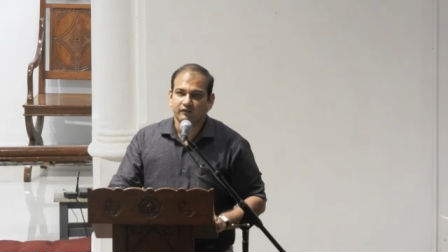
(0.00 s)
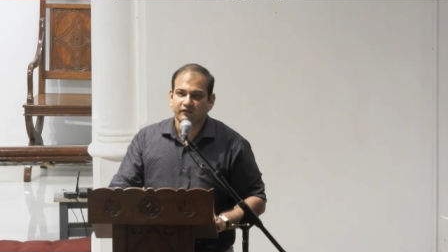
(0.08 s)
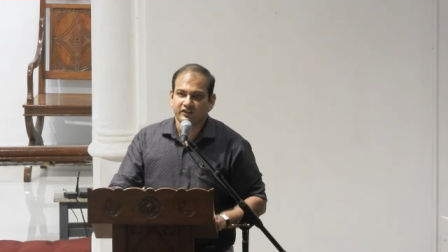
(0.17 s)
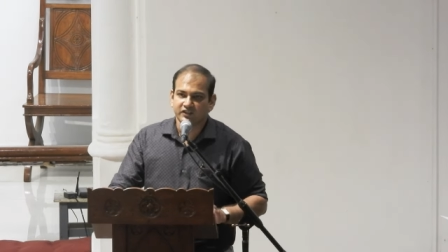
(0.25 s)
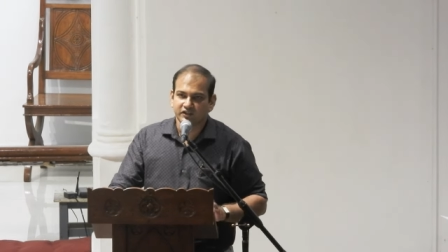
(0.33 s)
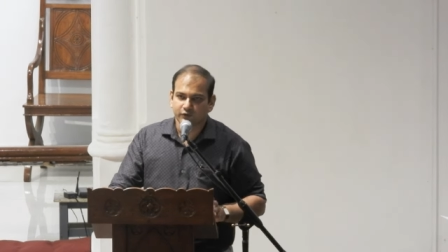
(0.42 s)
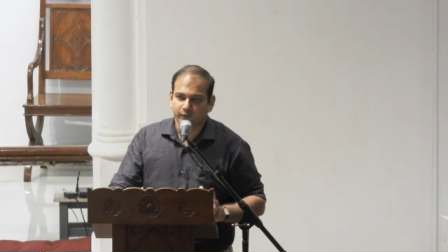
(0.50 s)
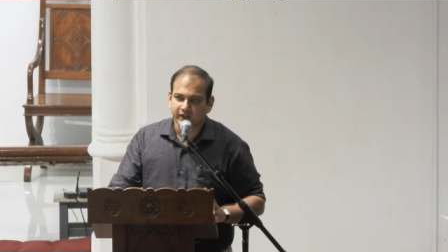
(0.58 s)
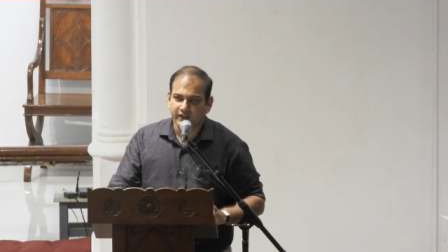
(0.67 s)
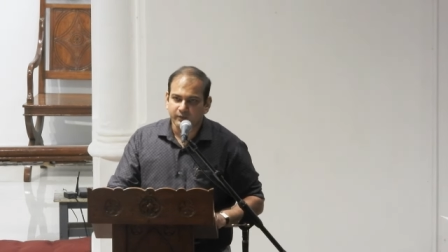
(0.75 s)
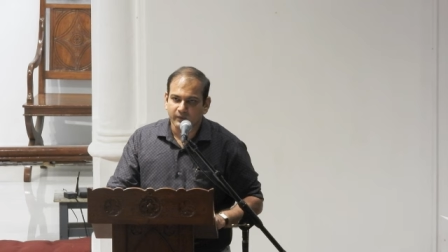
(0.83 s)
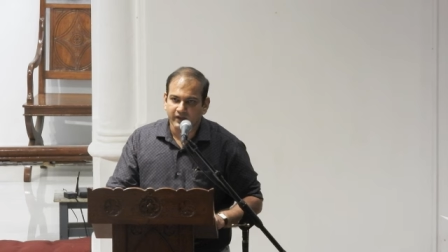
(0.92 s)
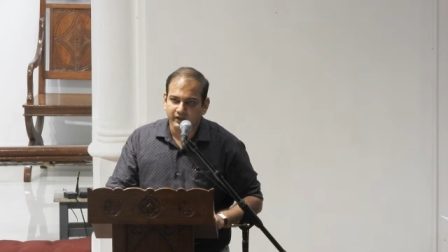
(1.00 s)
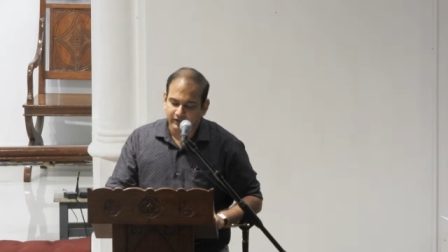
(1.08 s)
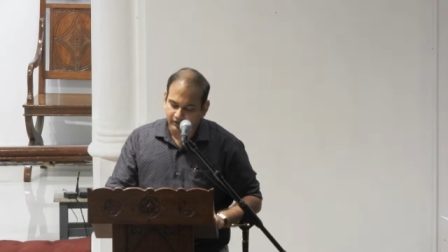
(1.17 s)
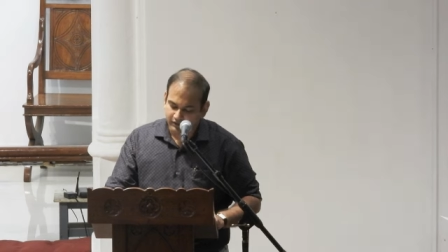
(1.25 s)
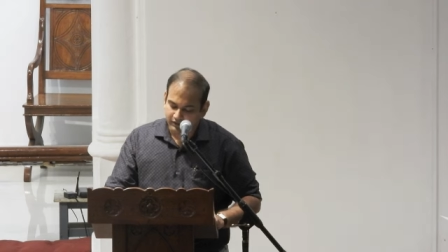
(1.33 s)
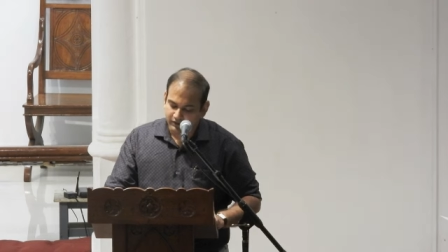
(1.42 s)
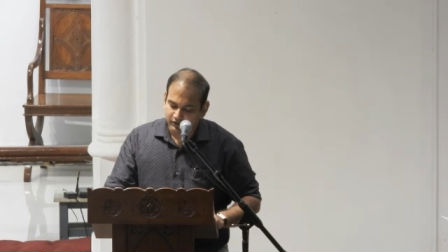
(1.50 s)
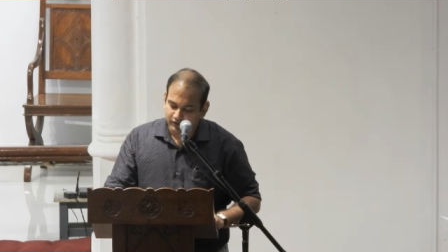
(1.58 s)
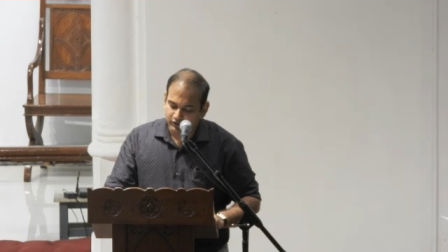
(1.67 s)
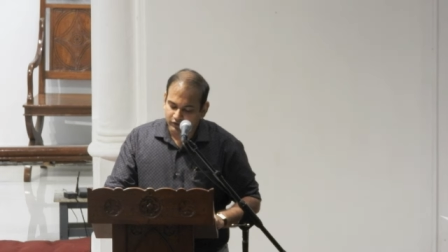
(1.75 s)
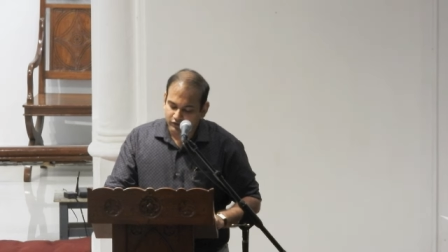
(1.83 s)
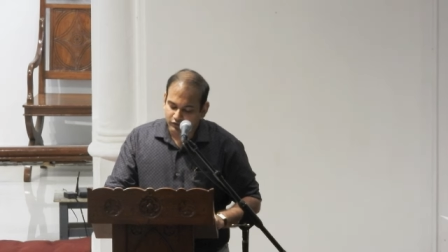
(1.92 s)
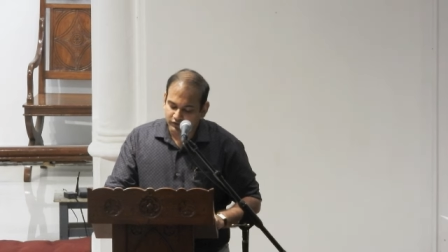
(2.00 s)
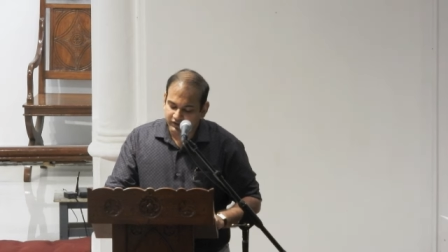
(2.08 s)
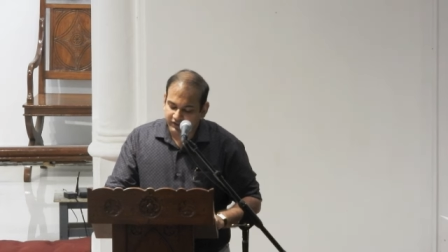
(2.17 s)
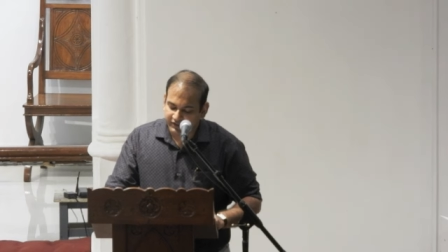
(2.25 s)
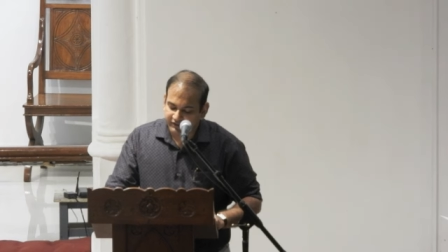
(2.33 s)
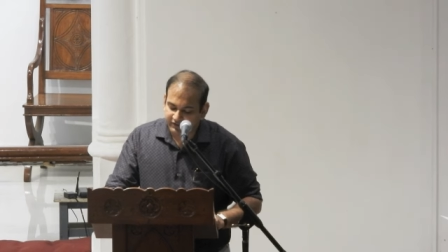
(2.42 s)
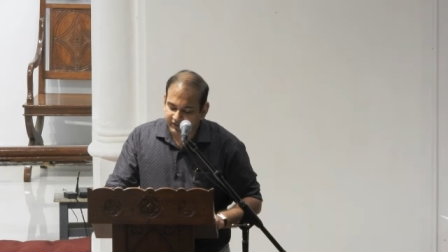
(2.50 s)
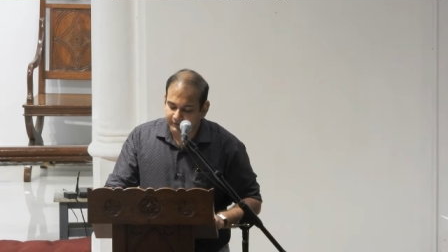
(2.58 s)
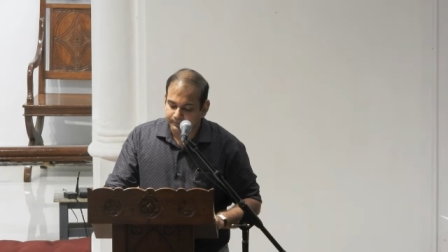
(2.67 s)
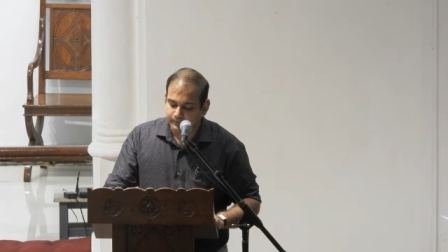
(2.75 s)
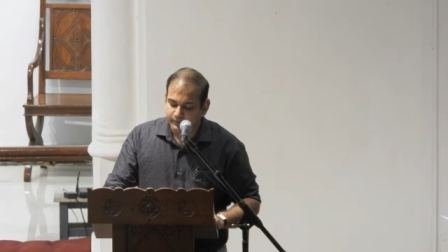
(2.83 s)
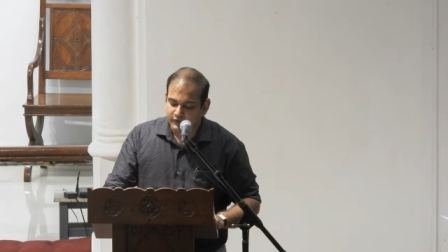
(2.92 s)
verses 21 to 33,